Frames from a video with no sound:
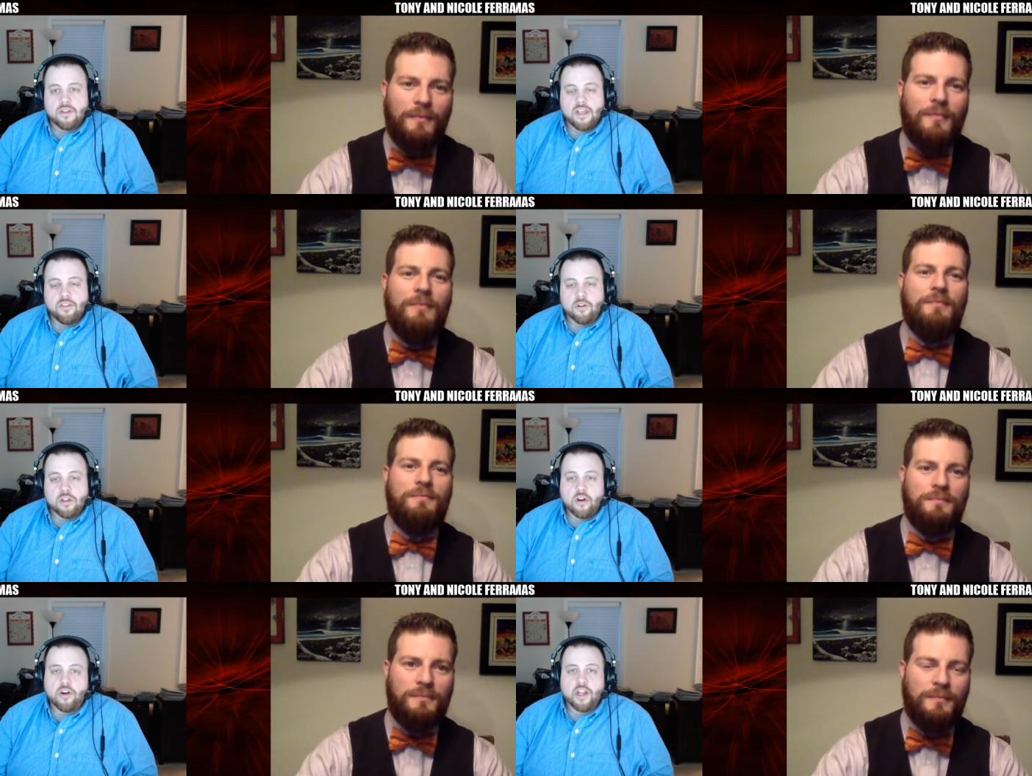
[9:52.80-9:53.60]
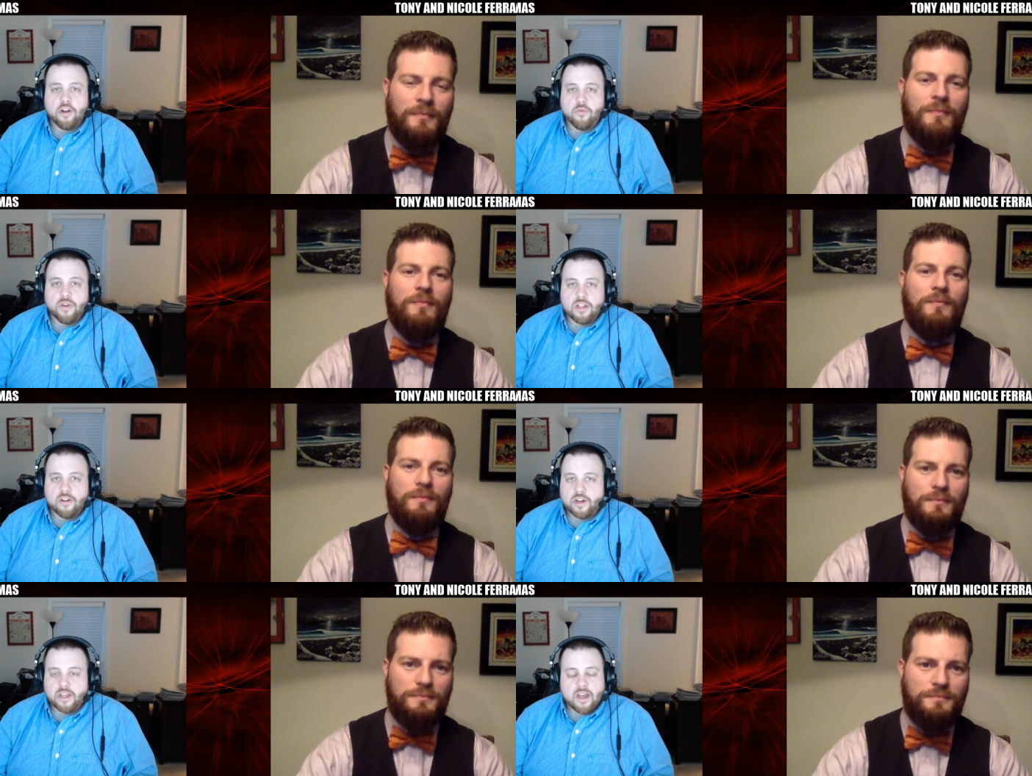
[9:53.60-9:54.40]
Speaker 1: either learning or
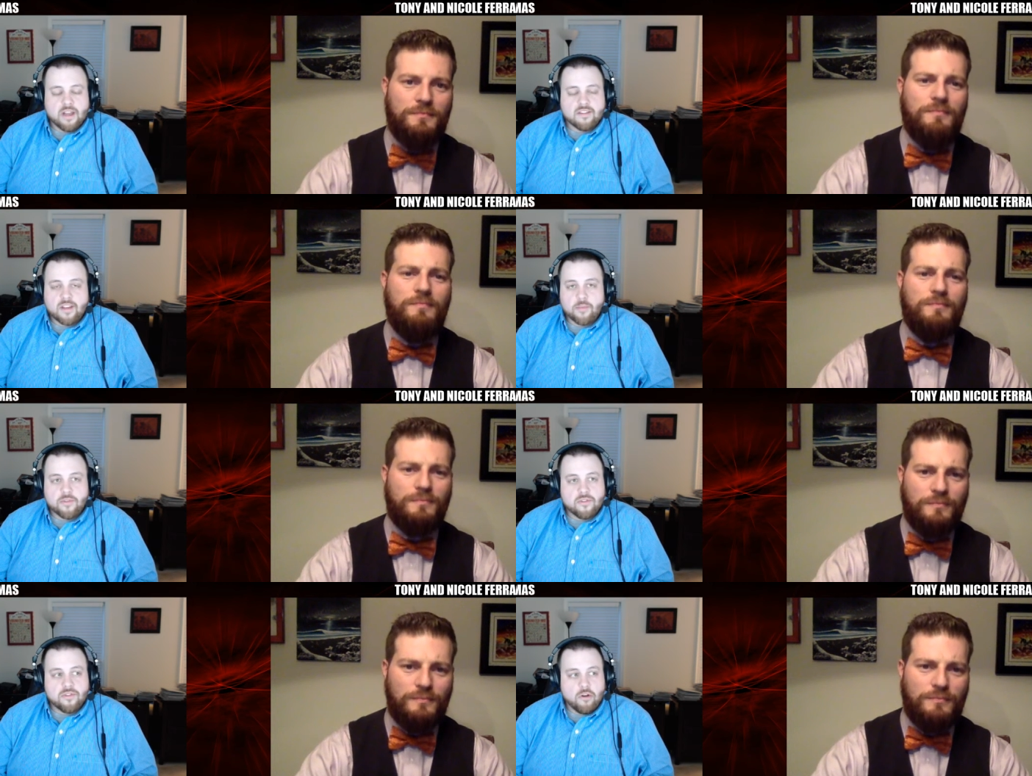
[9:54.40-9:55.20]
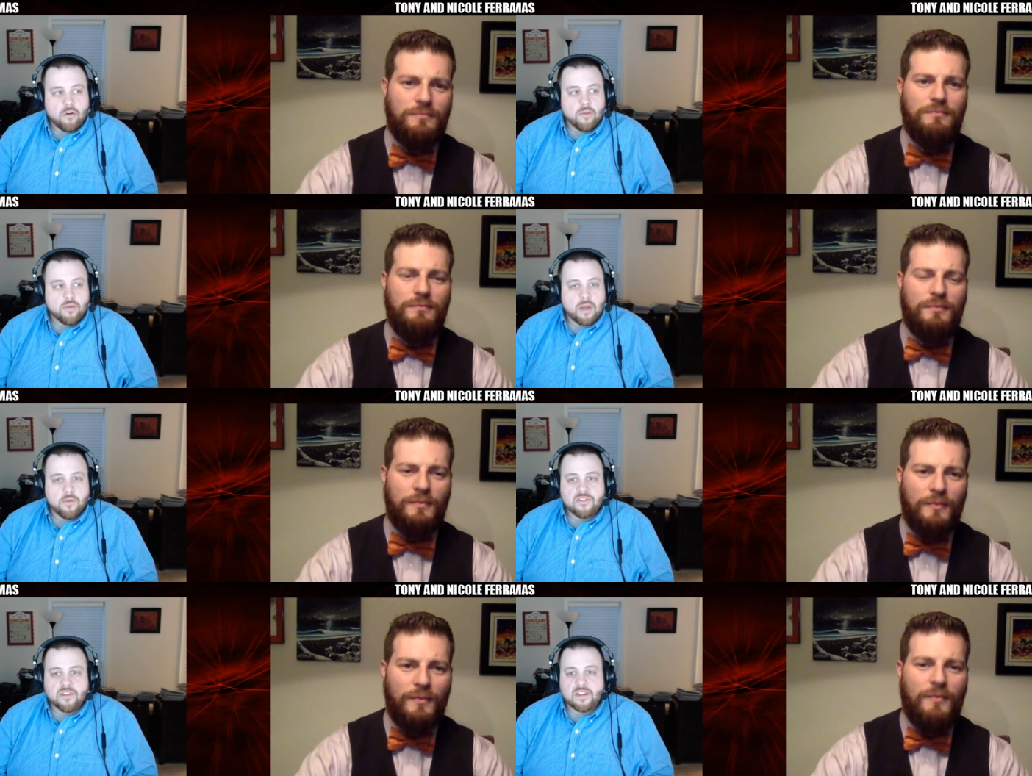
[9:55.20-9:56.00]
relearning concepts. So it, I
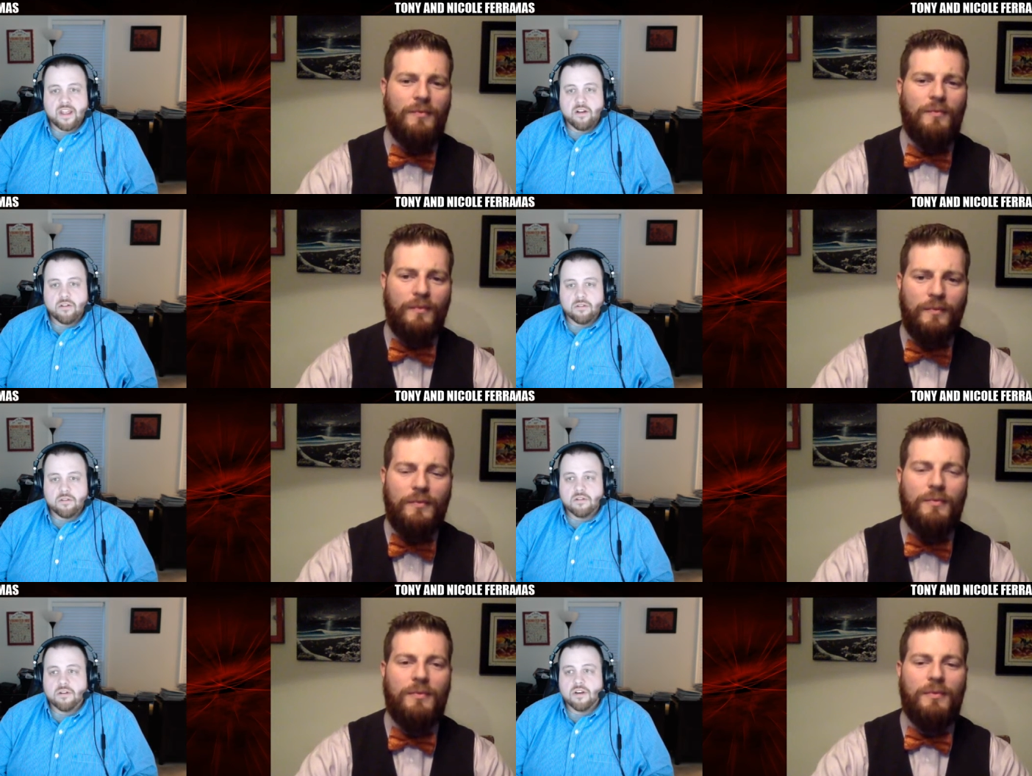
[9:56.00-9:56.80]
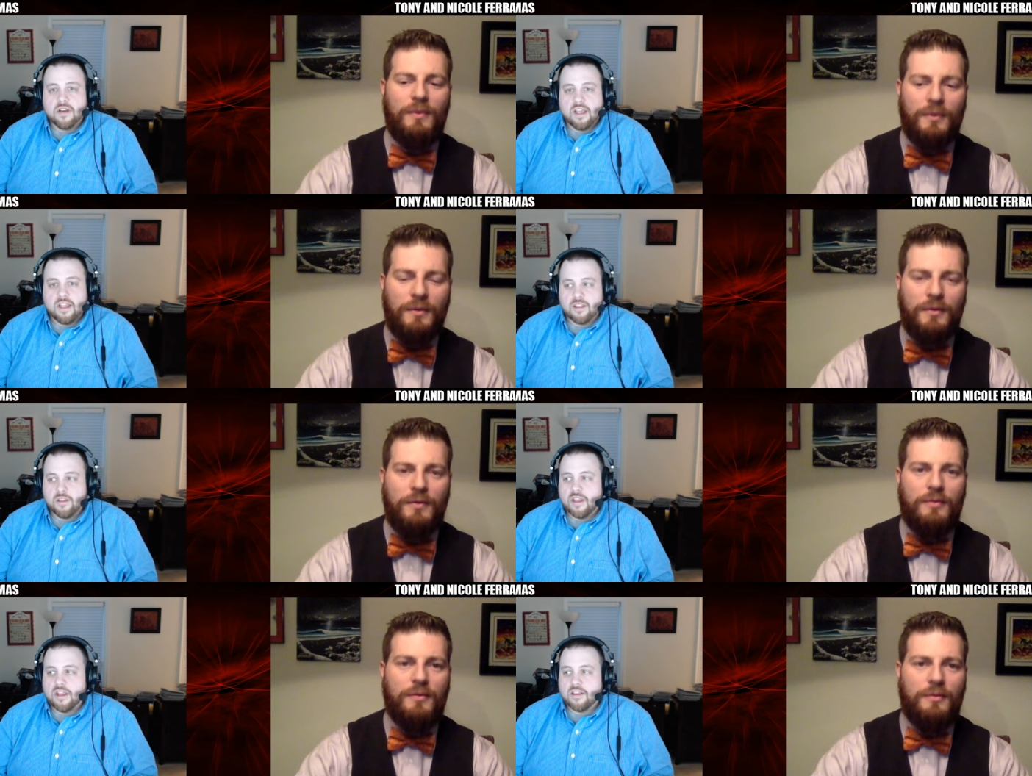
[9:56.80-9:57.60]
would sit down, hit
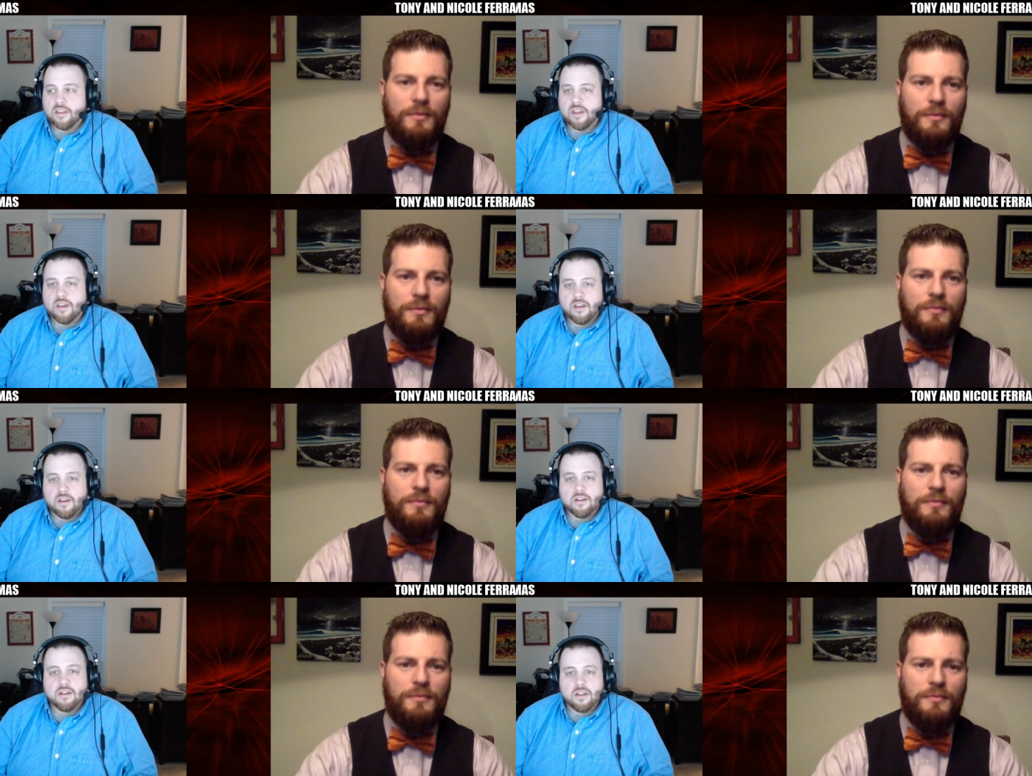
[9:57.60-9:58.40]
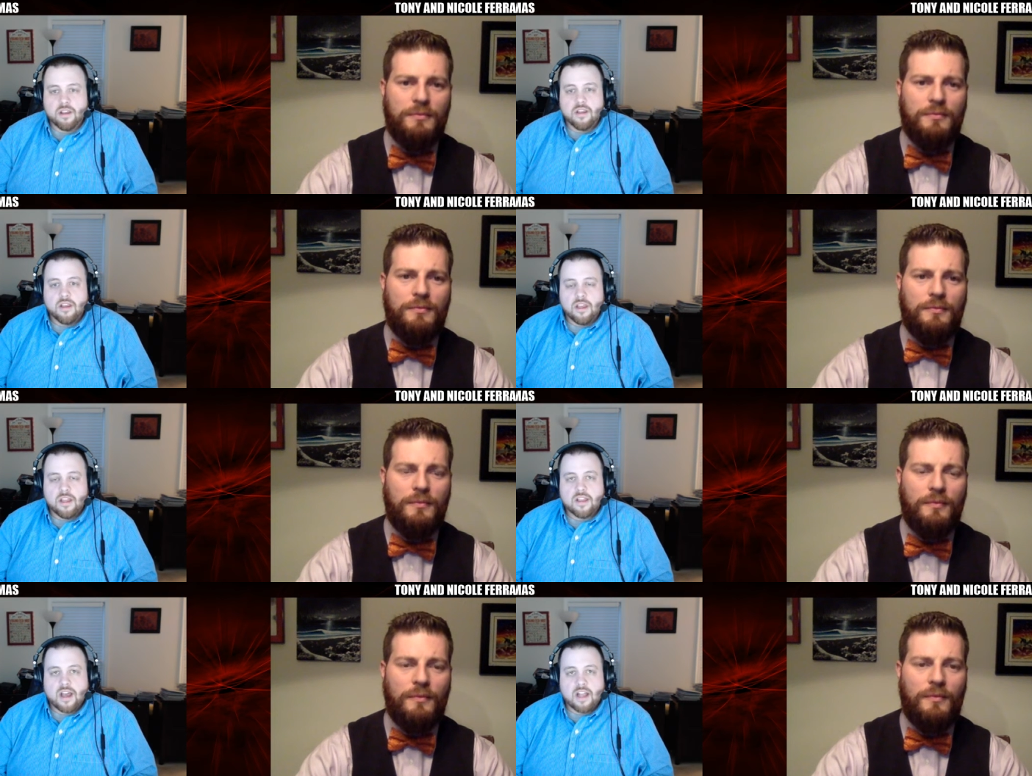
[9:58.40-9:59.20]
the hit the uh,
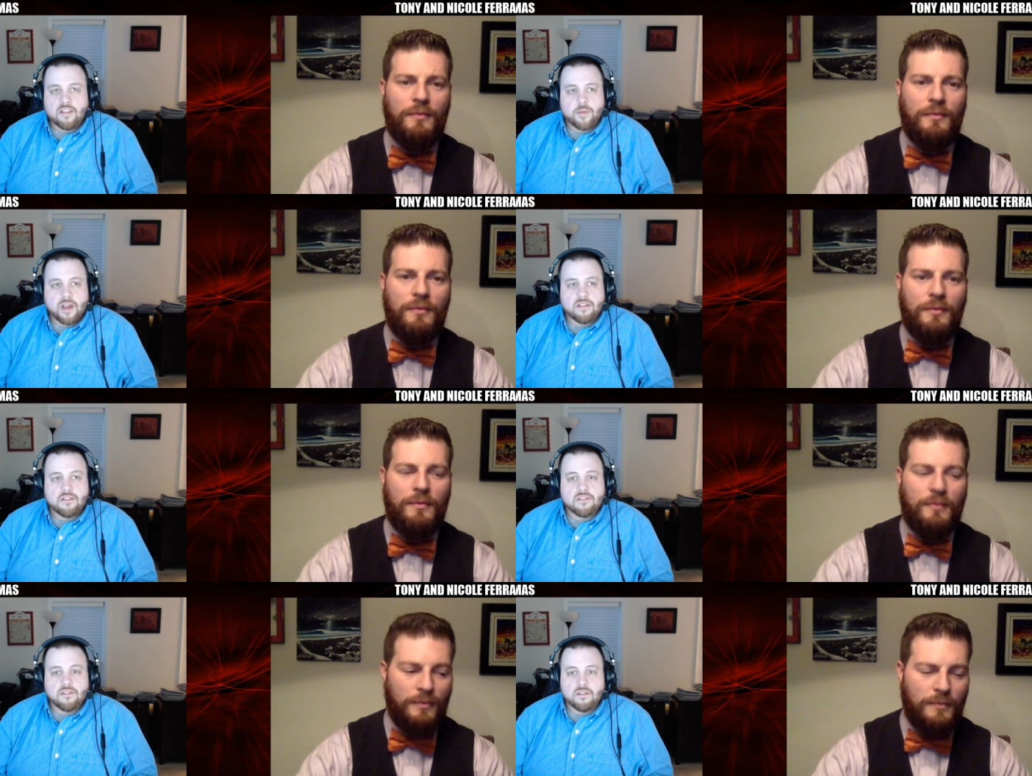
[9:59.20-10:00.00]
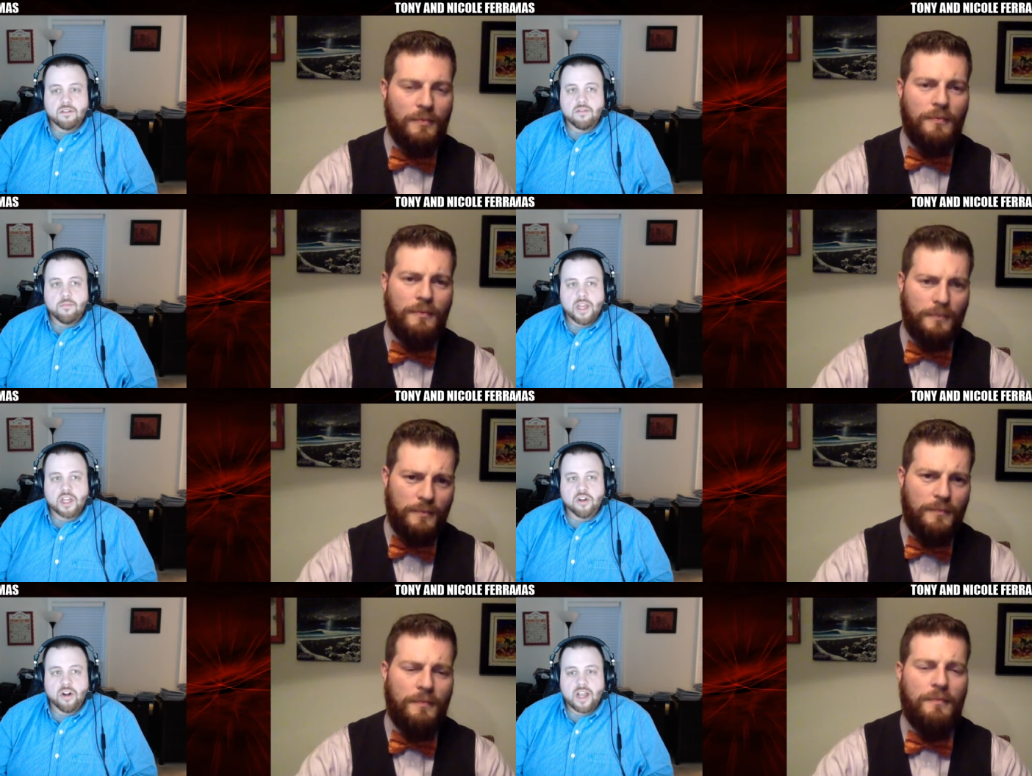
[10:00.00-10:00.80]
hit the hot spots, make
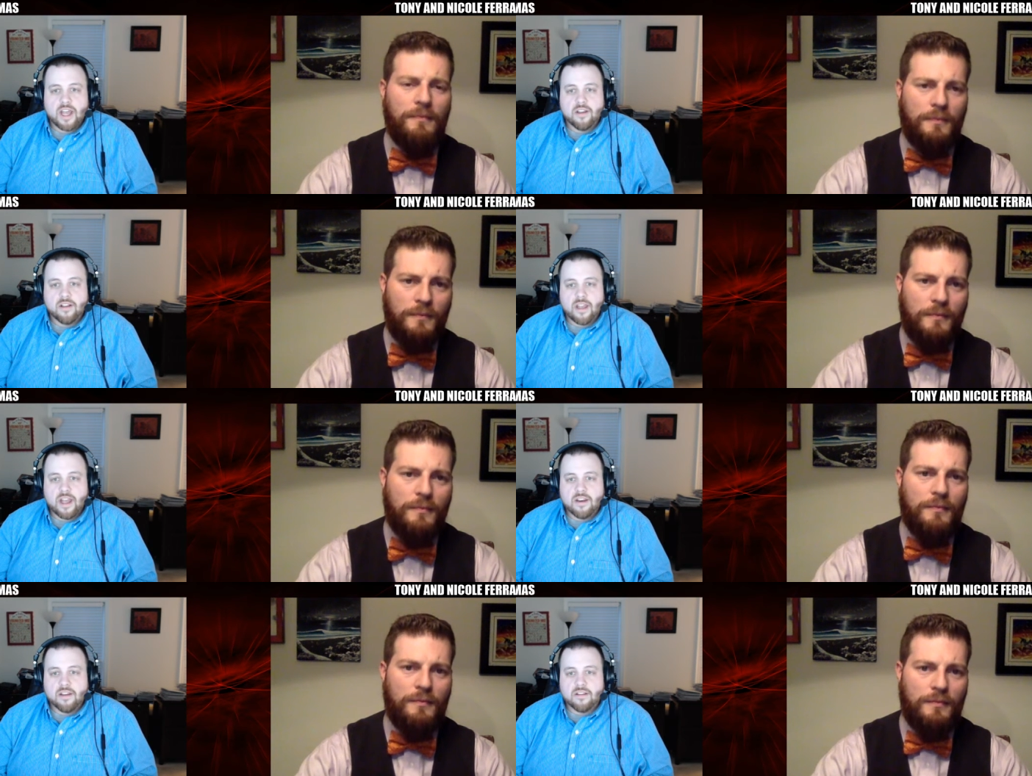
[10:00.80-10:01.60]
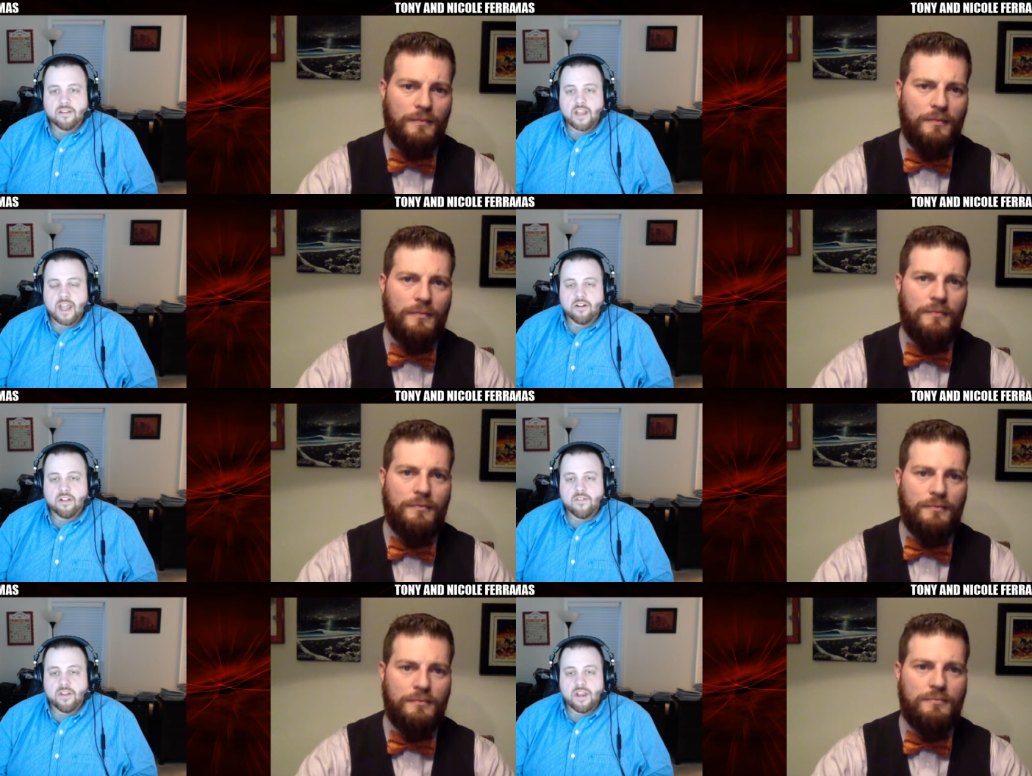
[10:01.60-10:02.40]
sure I had a had a
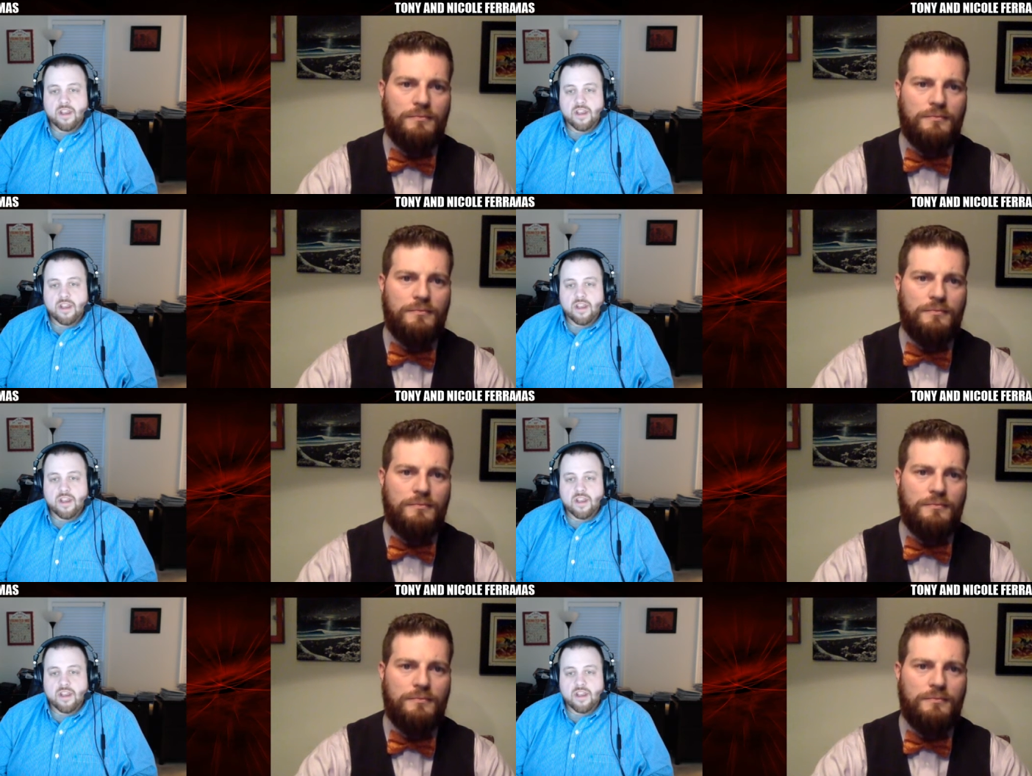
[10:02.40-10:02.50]
handle of it,